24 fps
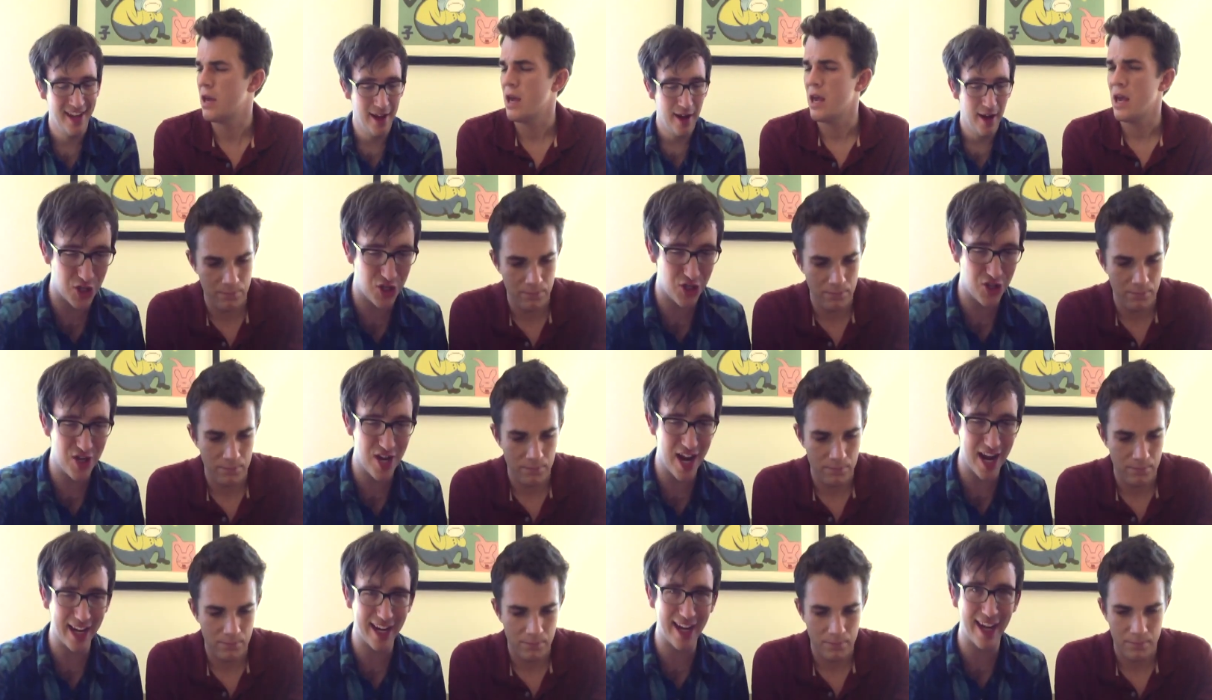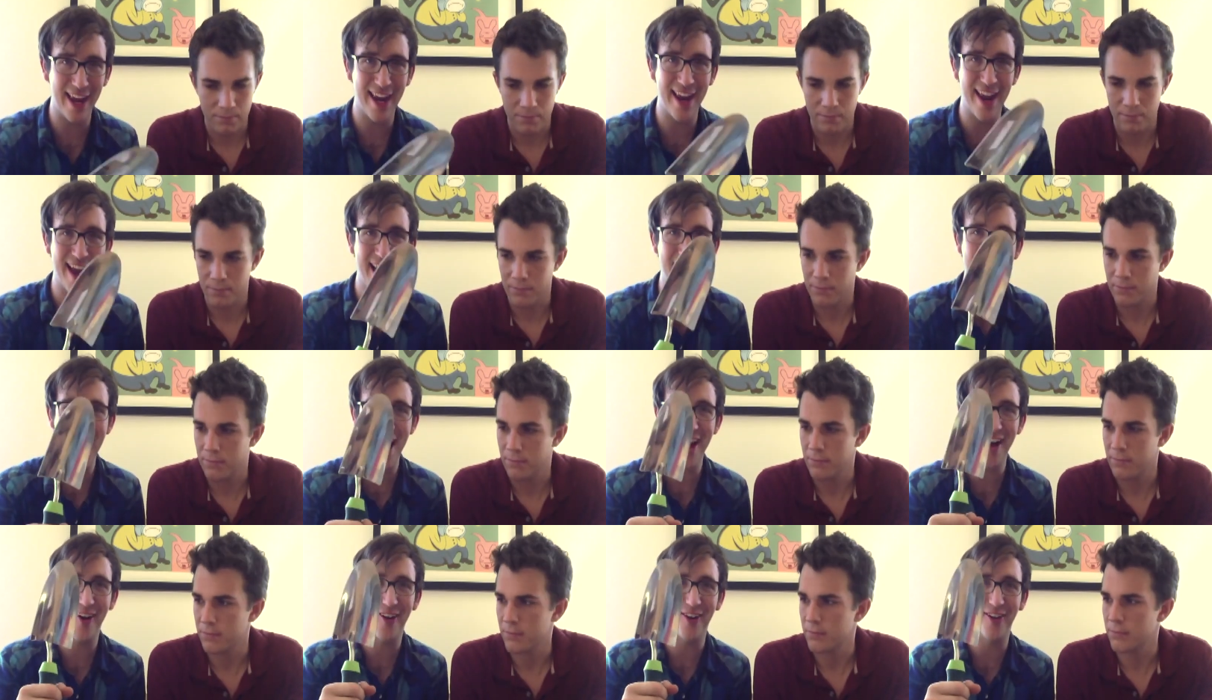Speaker 1: Check it
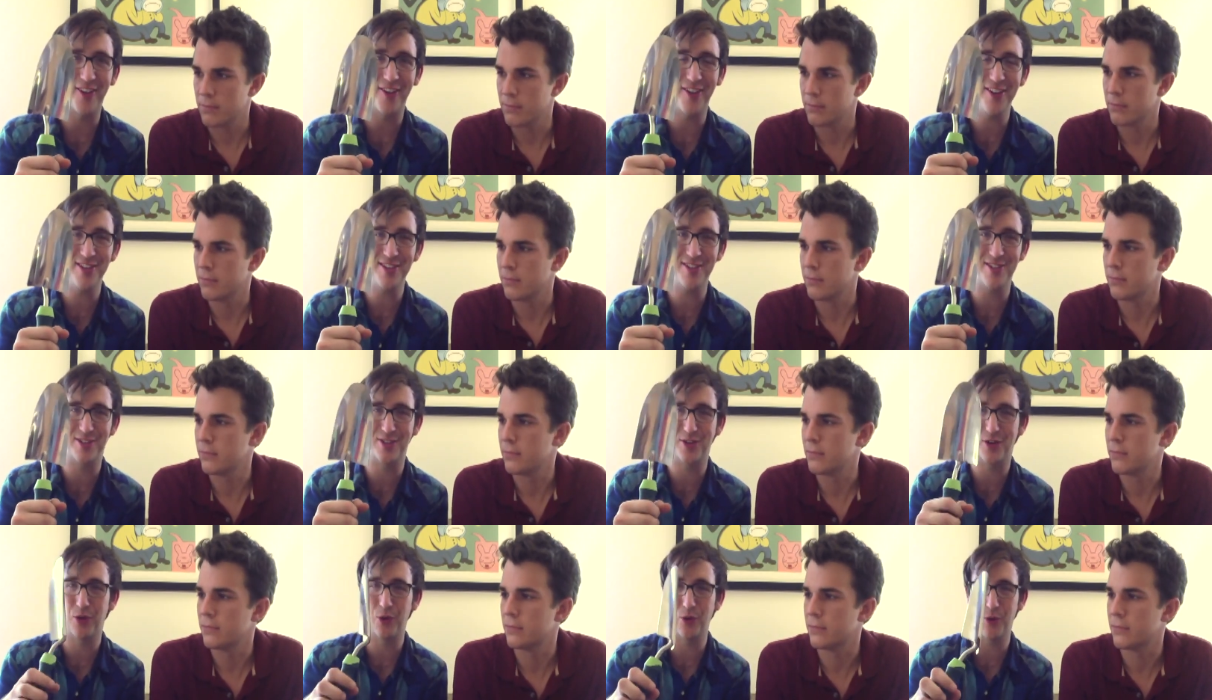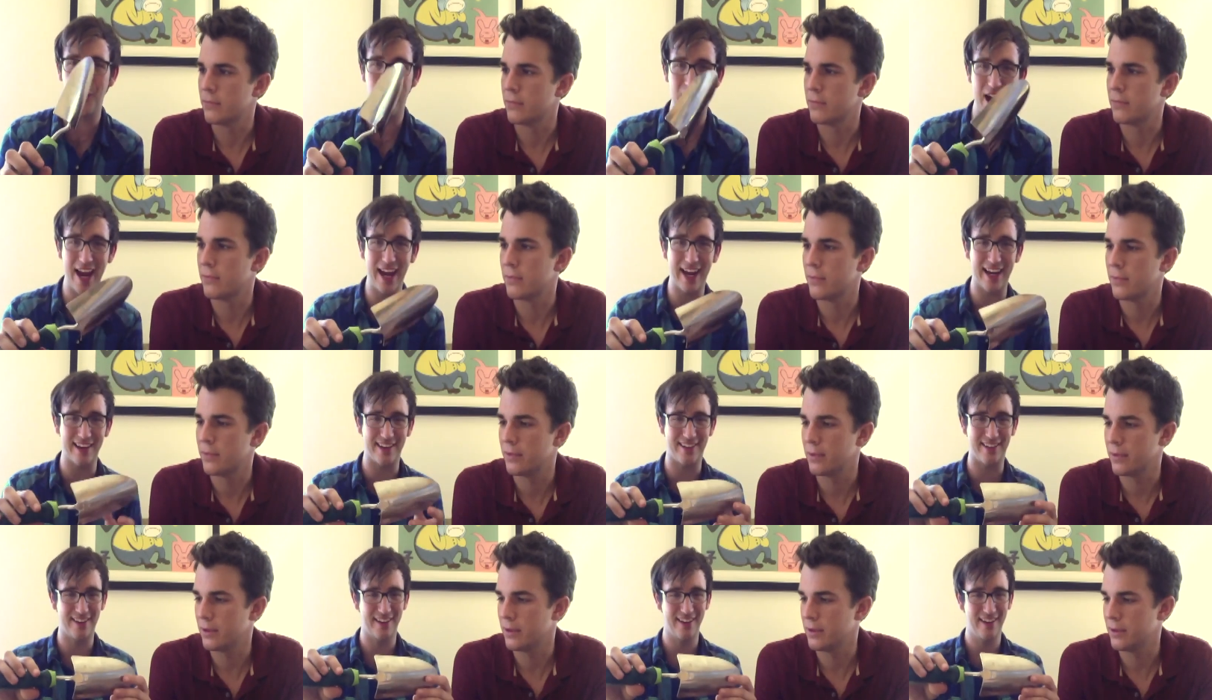out. This is
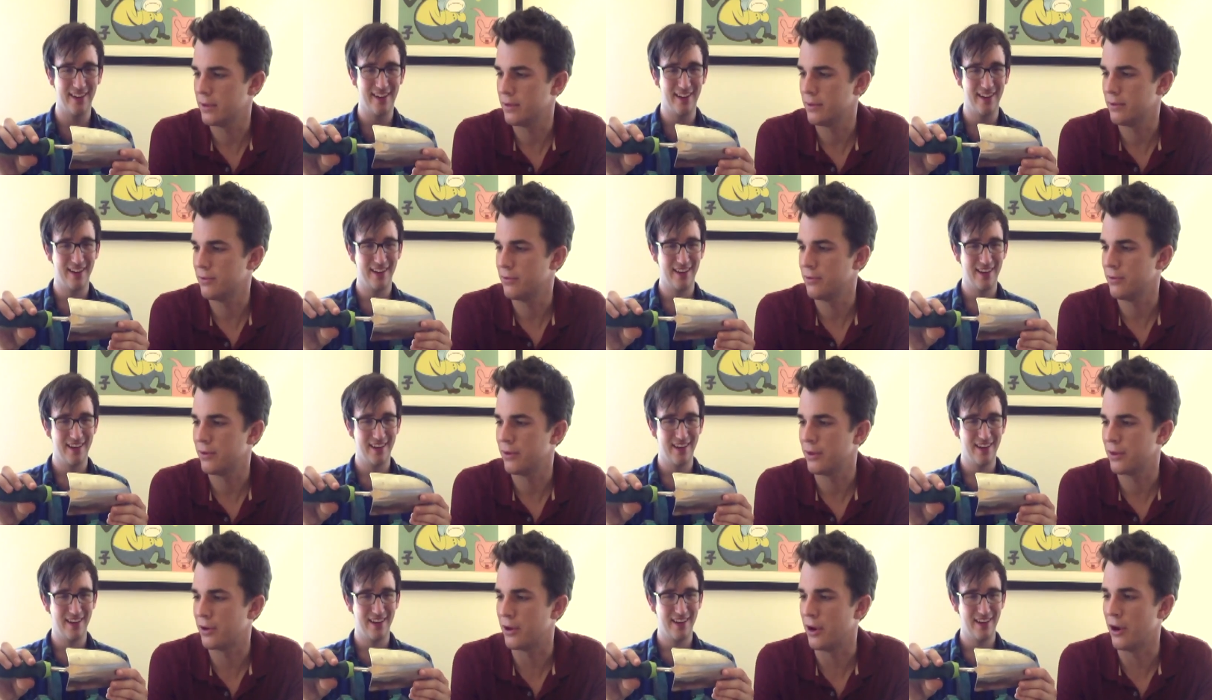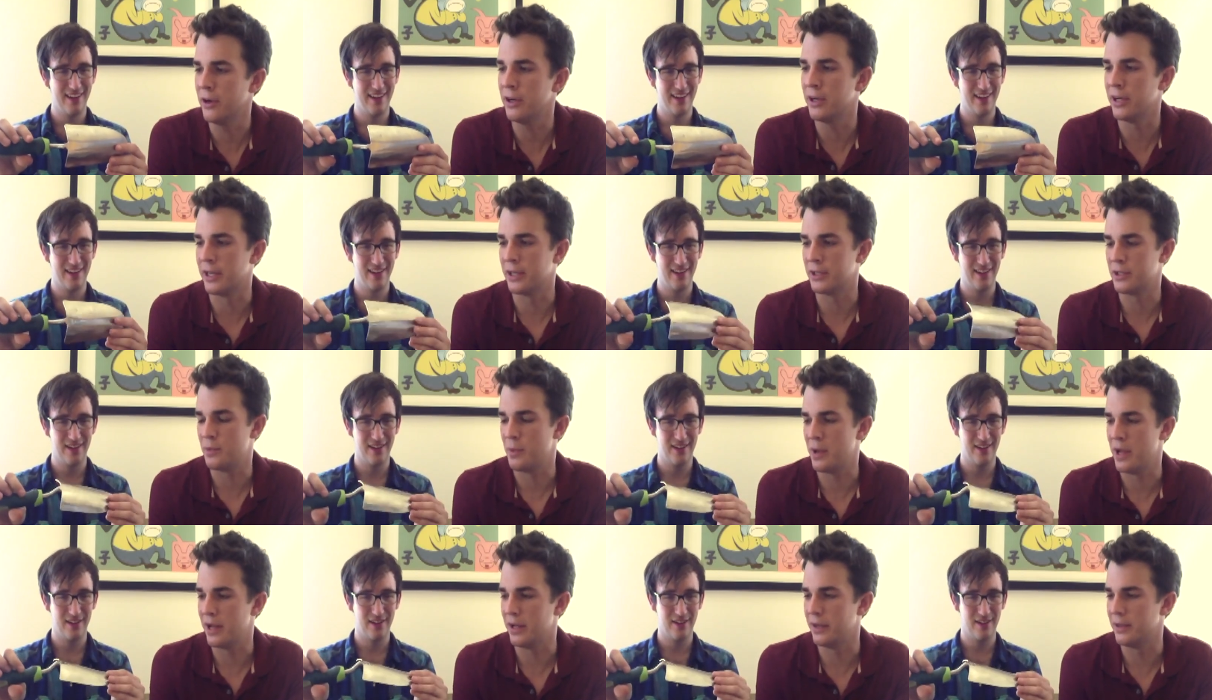great. Gardening
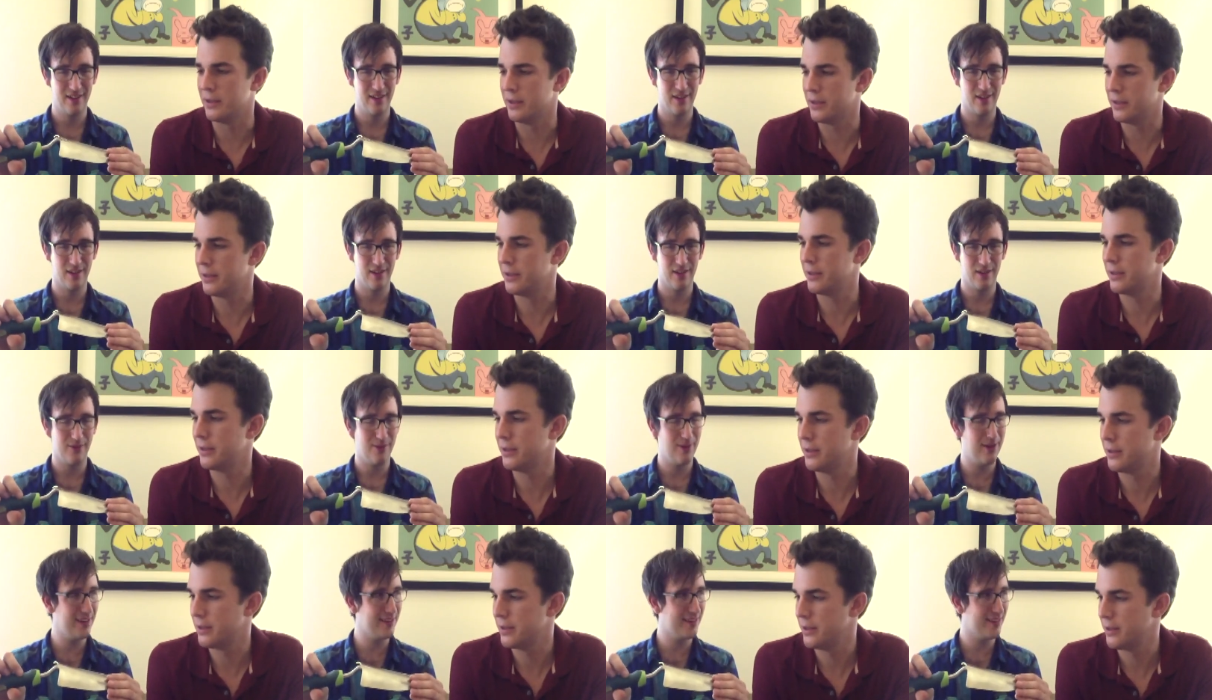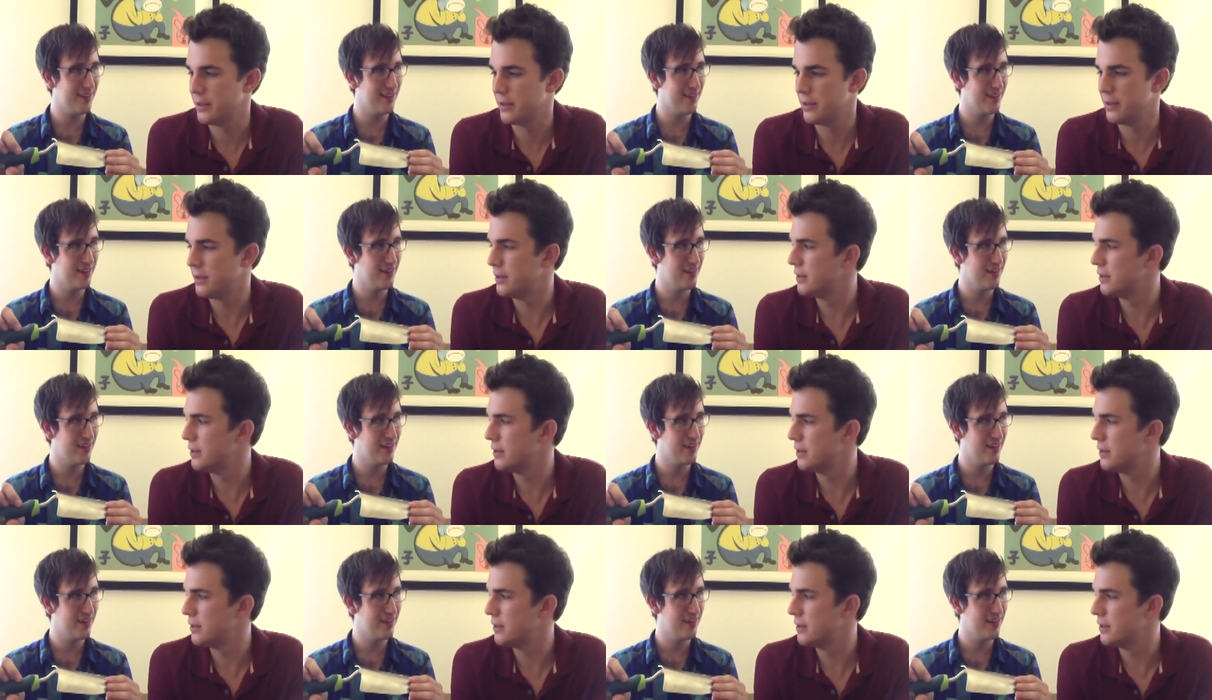spade. What?